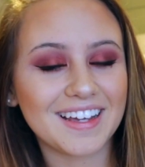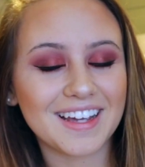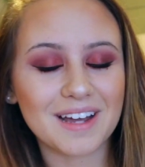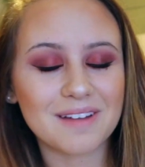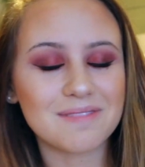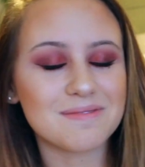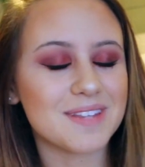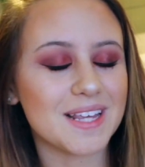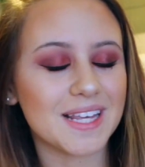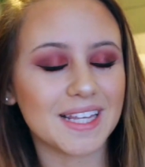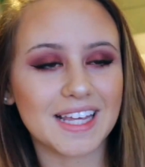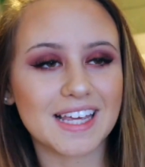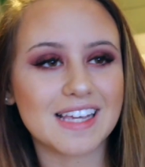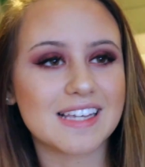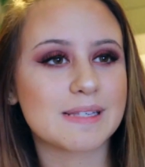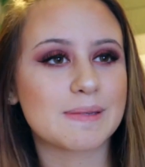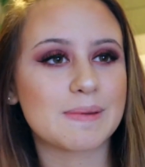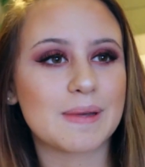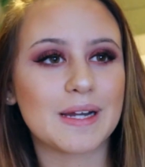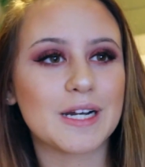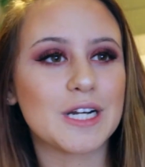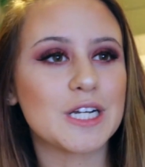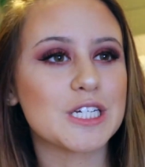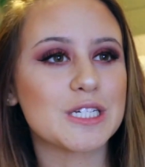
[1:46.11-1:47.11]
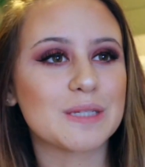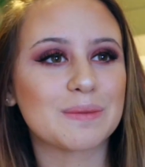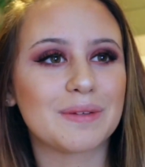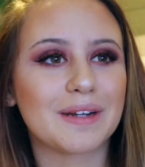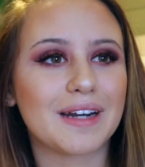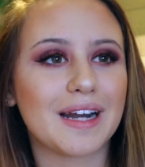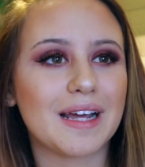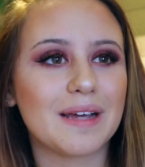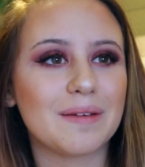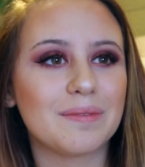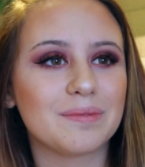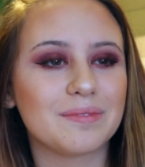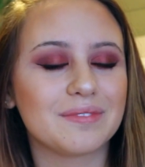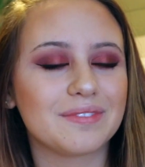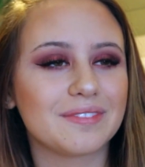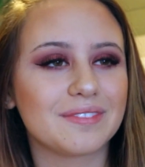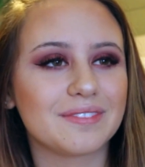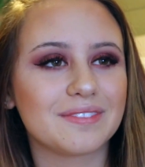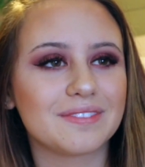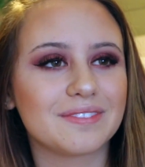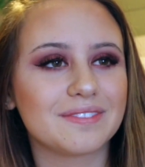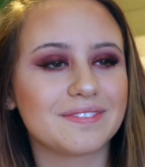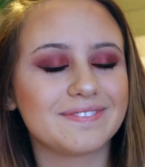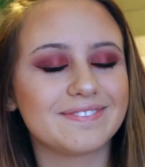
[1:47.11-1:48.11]
I'm taking Spanish, but I
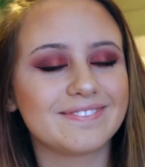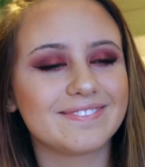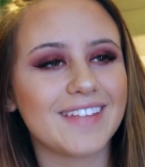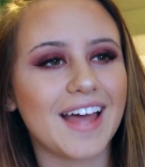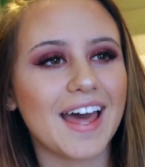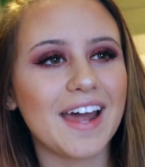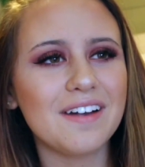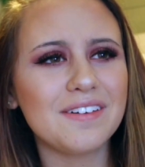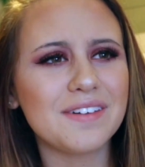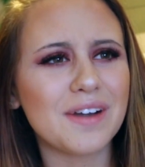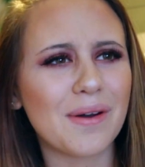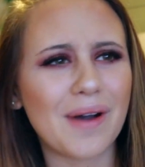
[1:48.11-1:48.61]
don't